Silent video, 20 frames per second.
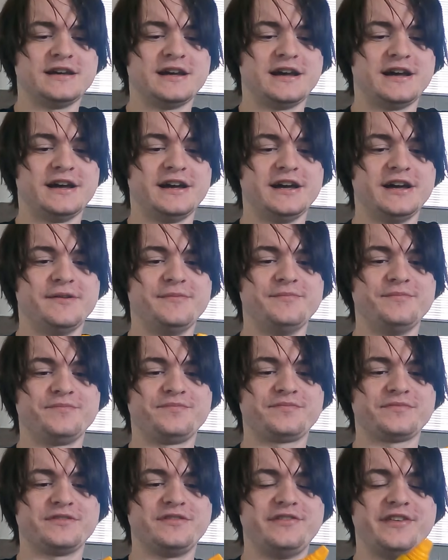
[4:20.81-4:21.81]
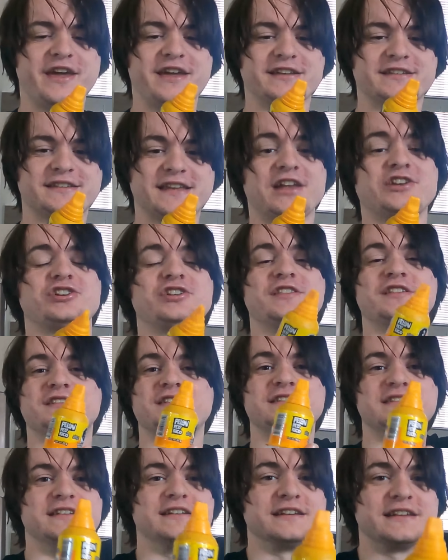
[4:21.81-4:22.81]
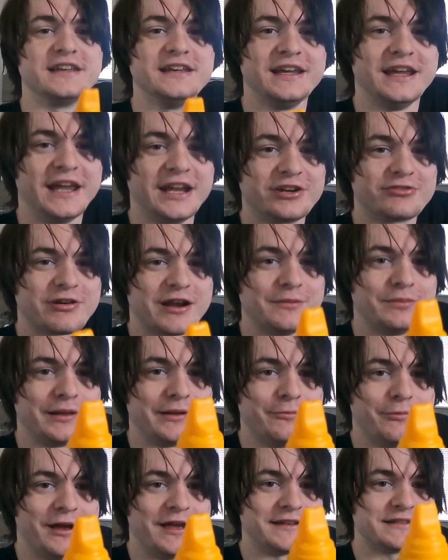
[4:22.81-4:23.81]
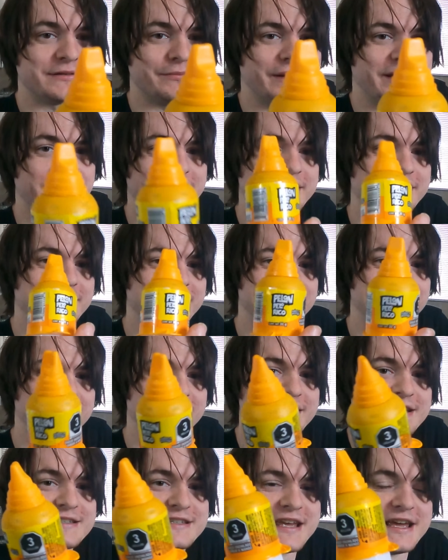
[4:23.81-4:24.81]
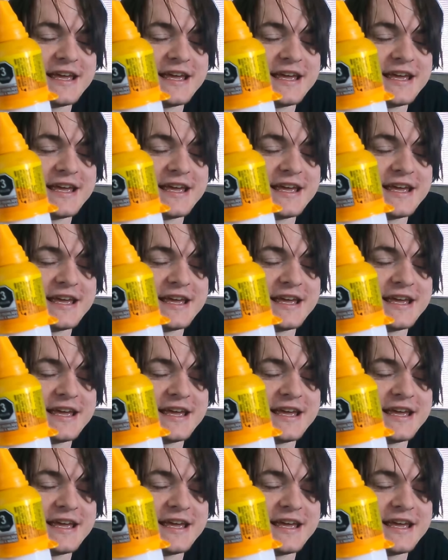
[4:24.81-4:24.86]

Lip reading: This is incredibly weird to me. It is